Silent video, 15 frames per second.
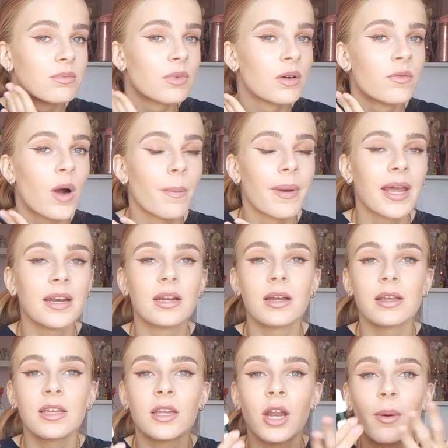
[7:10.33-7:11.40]
rub in,
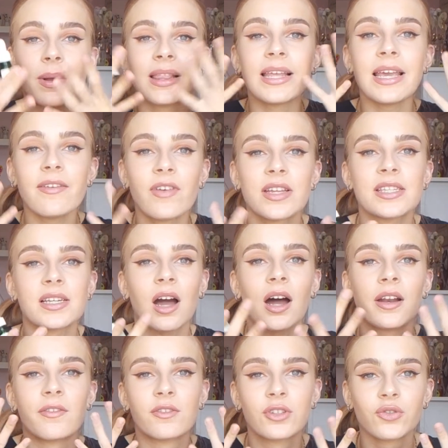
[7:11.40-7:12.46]
you know, and leave it to
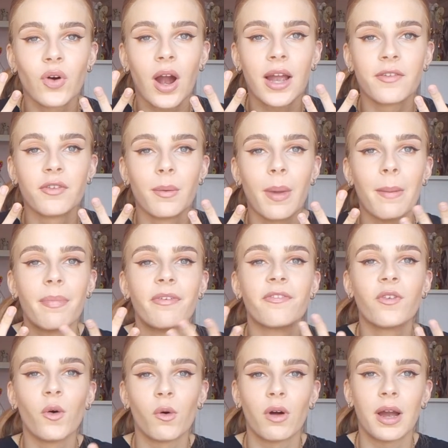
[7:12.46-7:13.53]
kind of dry for a bit
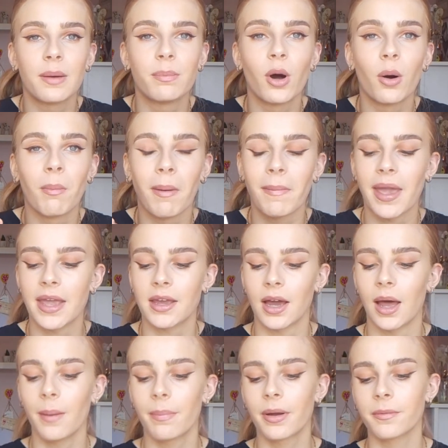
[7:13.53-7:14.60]
before I put on my
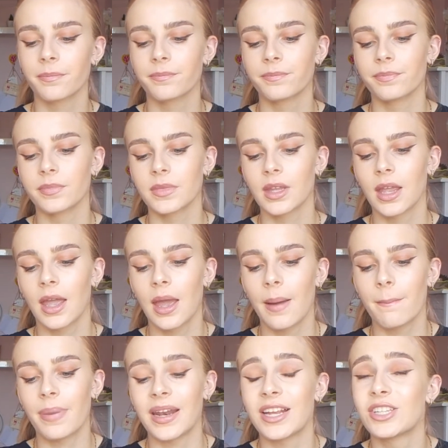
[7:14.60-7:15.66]
makeup.
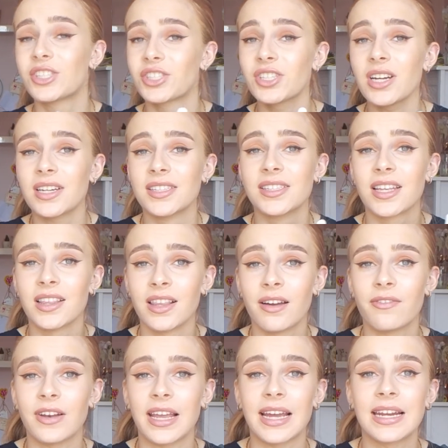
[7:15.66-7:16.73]
But it's just
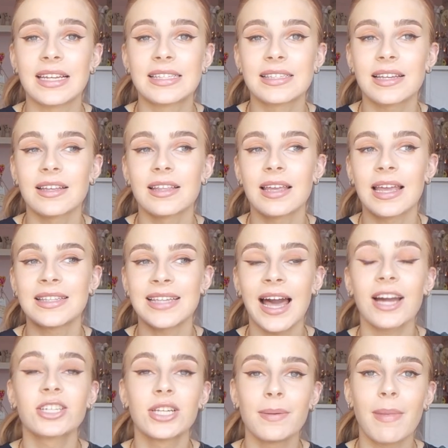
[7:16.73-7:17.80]
lovely, and it's
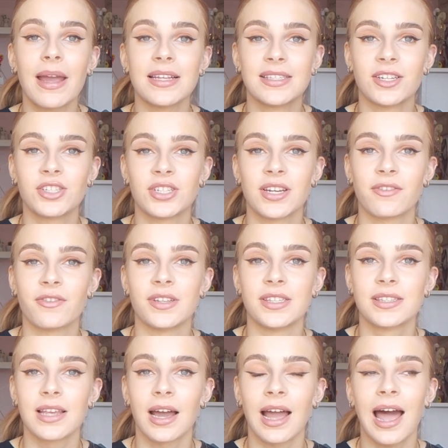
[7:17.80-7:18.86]
actually made such a
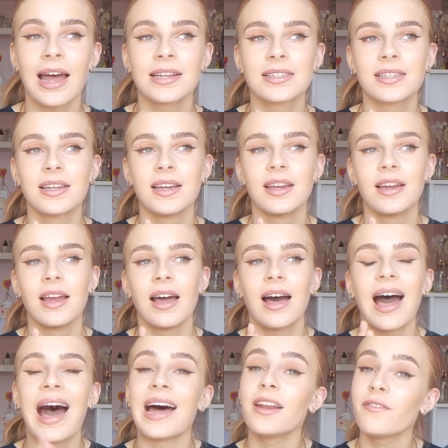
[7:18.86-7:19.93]
difference. I
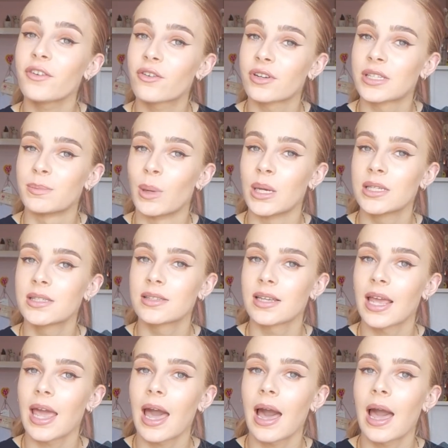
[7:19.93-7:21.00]
had it for Christmas
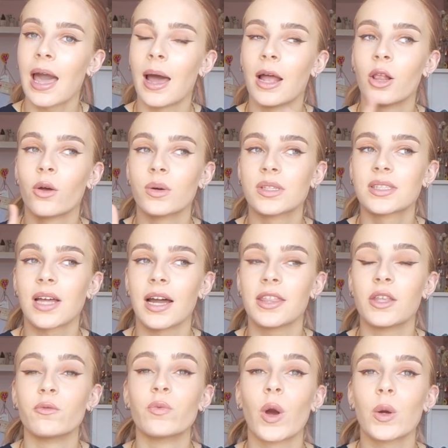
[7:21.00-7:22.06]
alongside
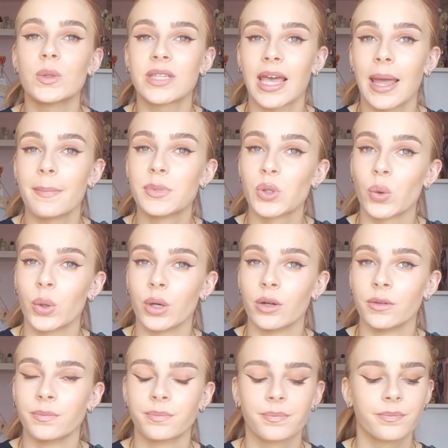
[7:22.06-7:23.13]
the rose hips oil.